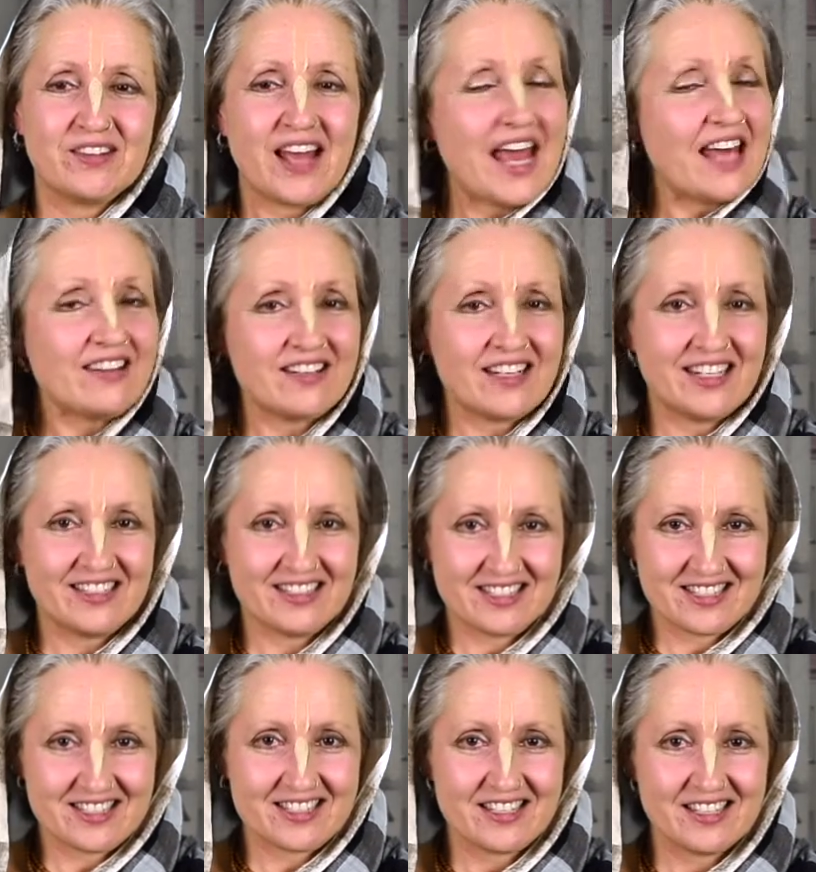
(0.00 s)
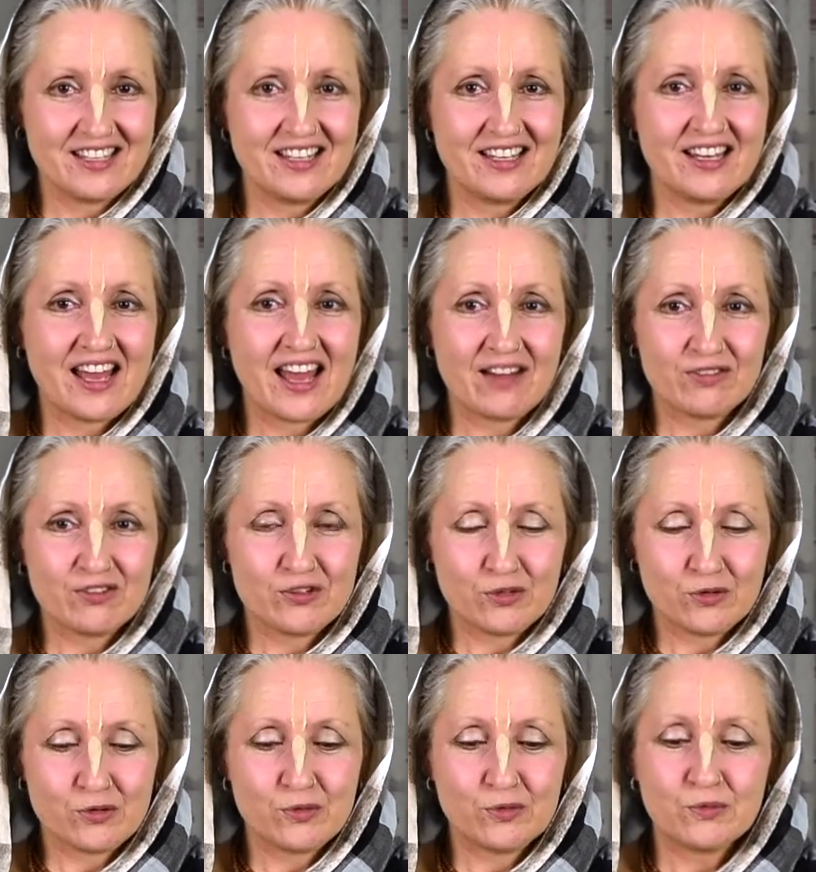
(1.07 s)
athletes have
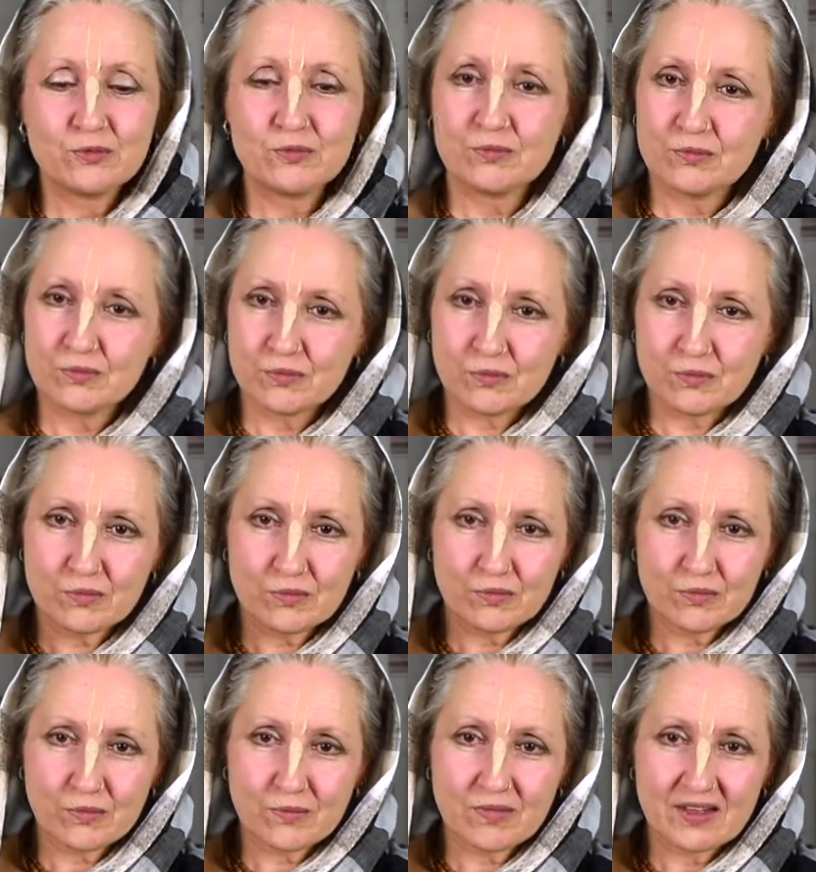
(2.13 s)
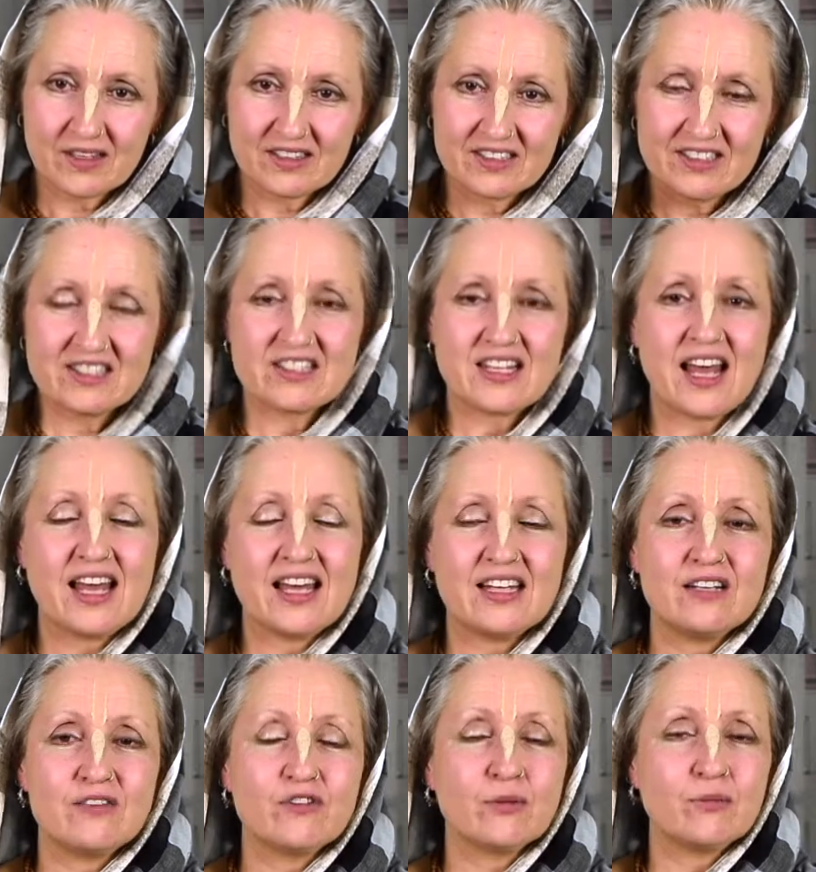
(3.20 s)
to
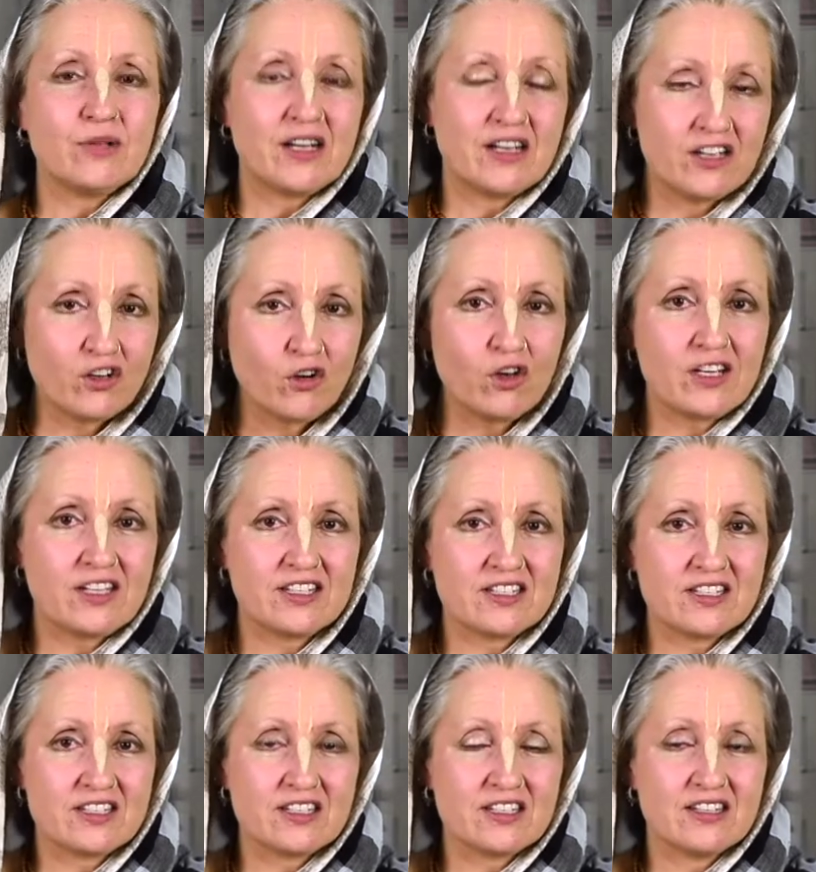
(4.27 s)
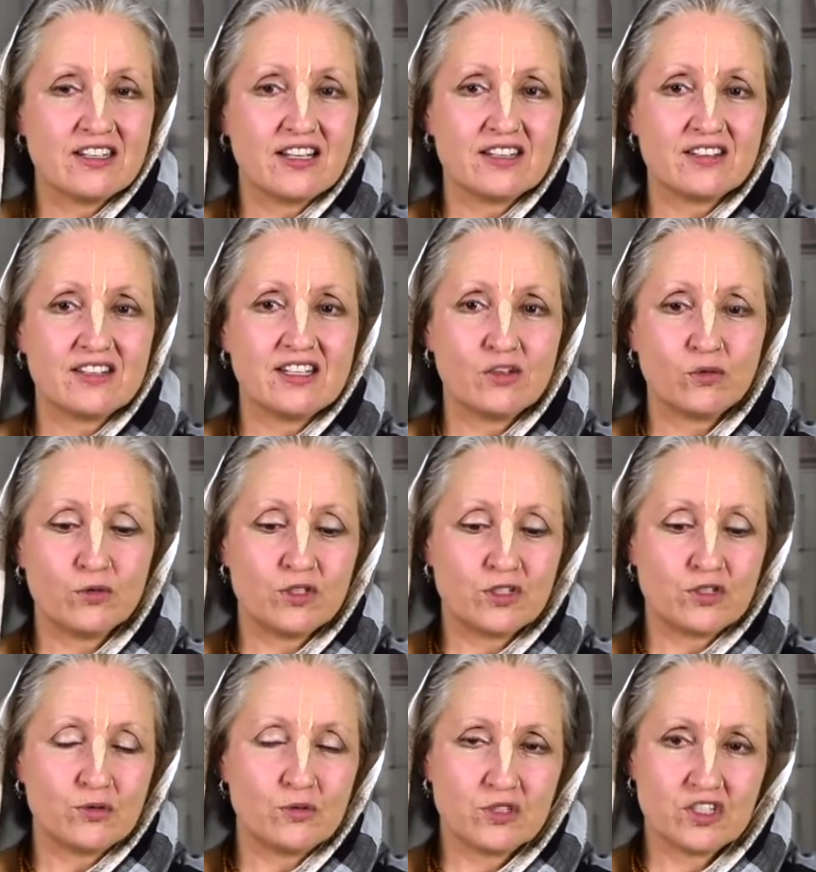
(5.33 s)
decide from their knowledge that in order
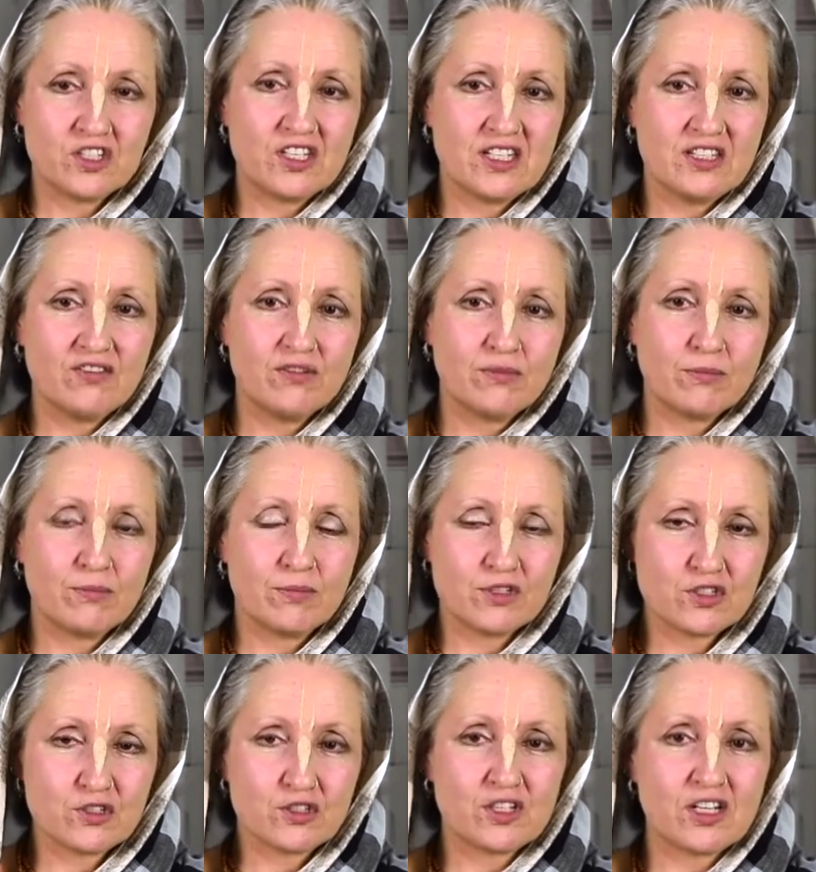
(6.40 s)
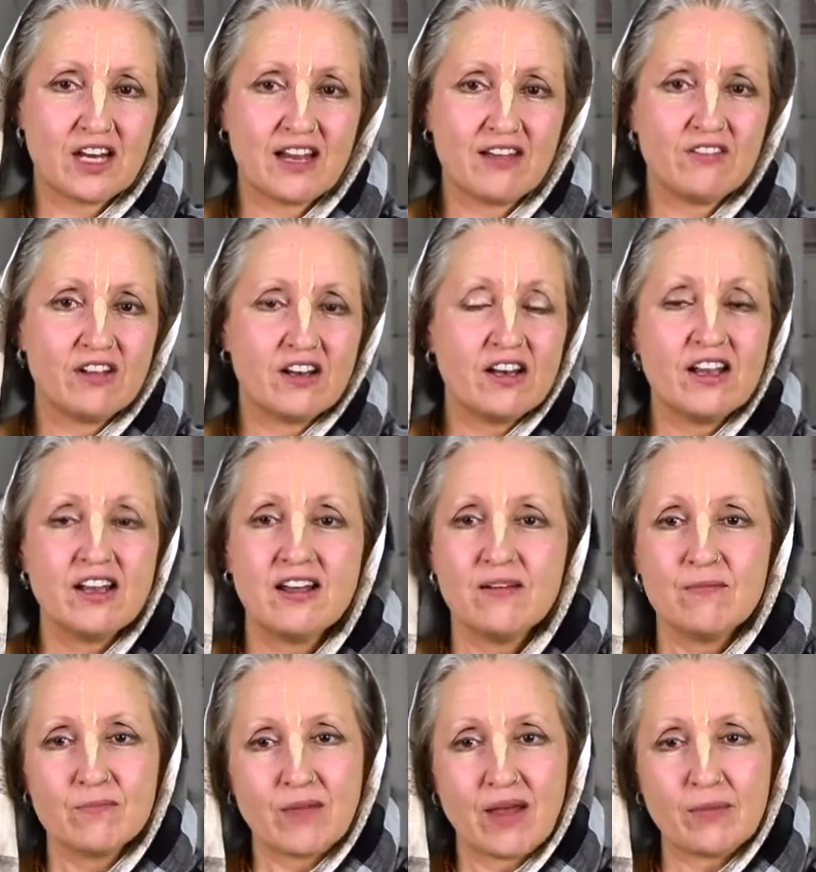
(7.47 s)
to achieve a certain level,
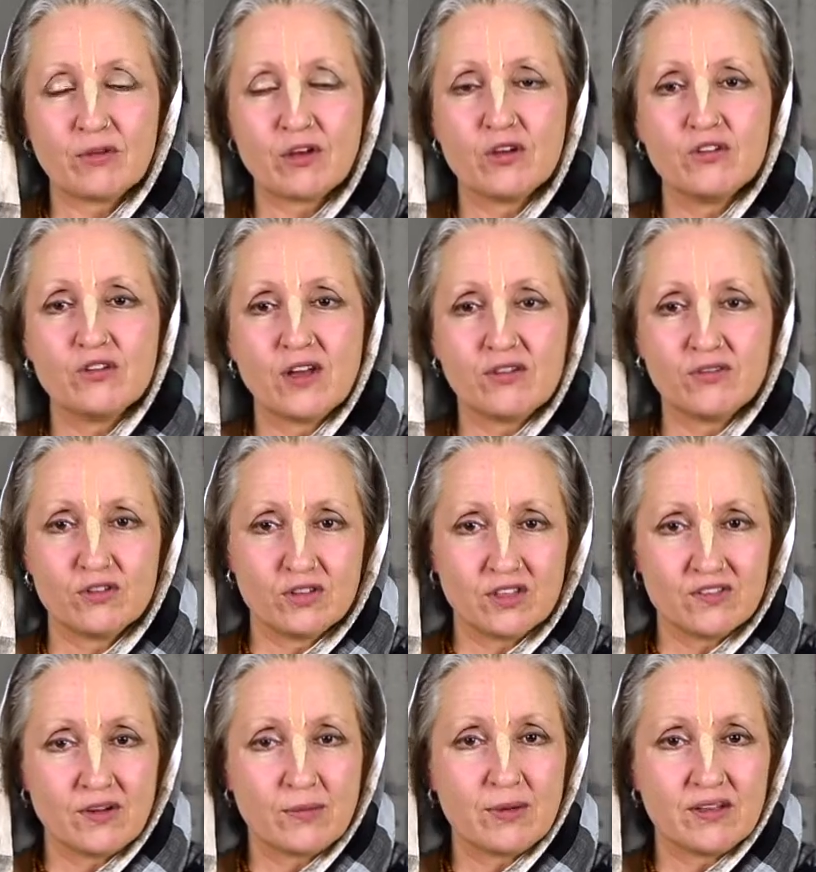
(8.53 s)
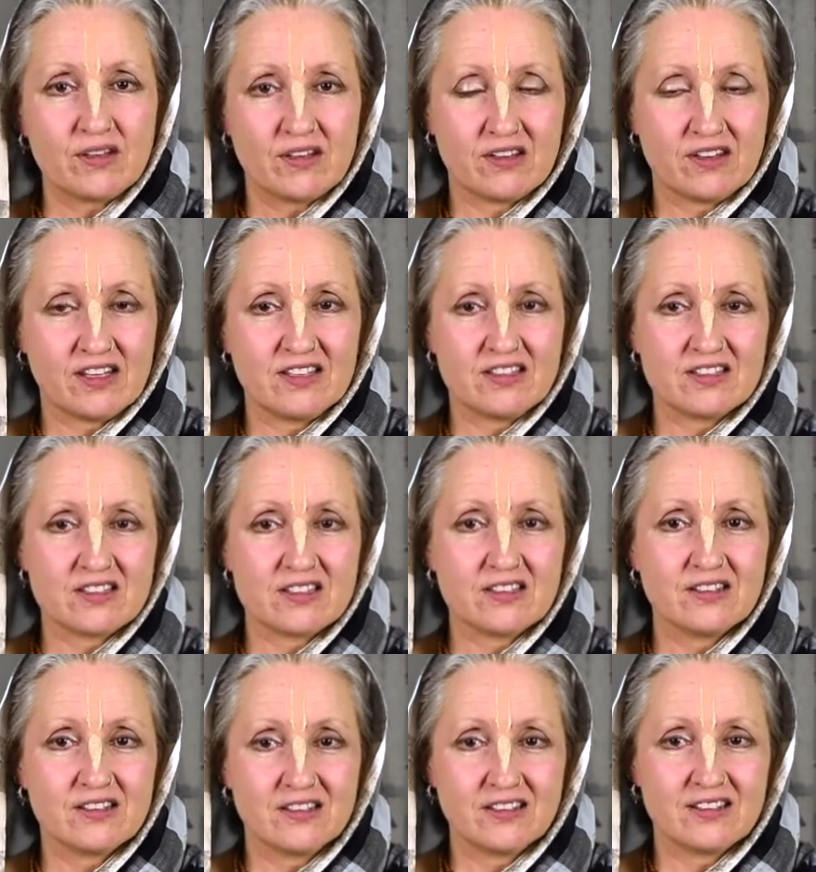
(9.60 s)
I'm going to have to give up other things.
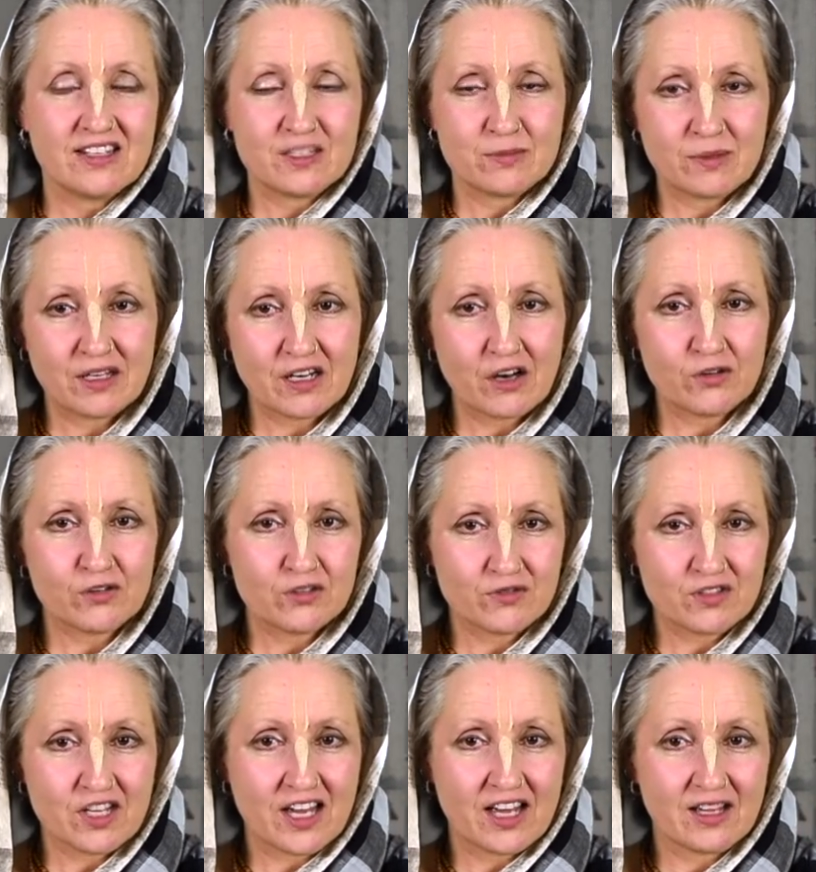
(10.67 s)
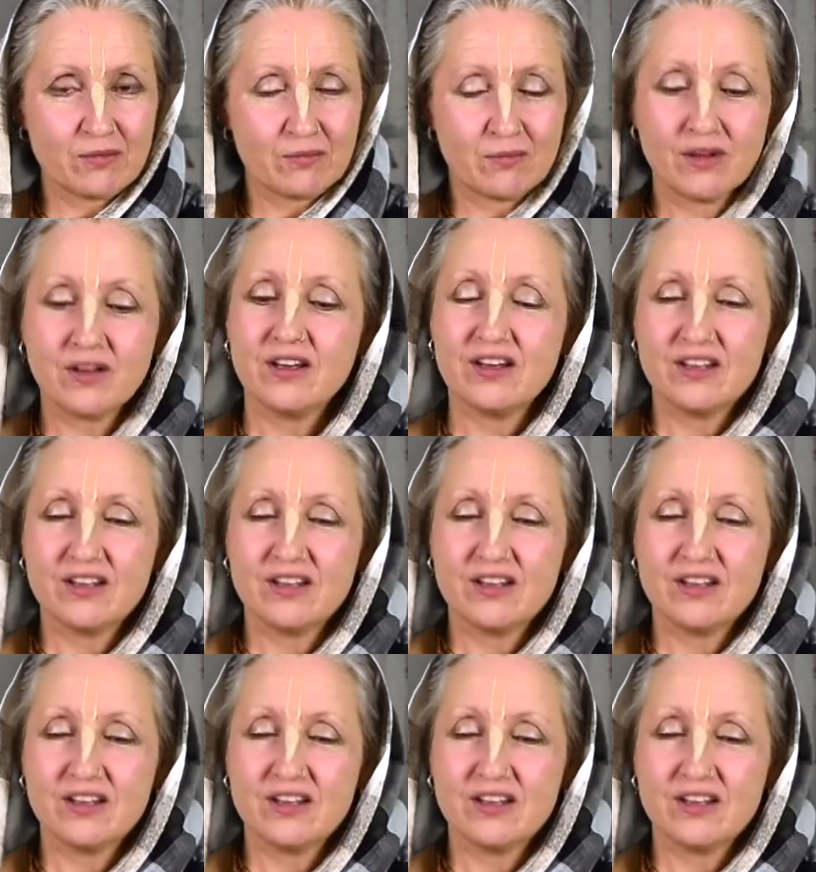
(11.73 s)
They spend a lot of time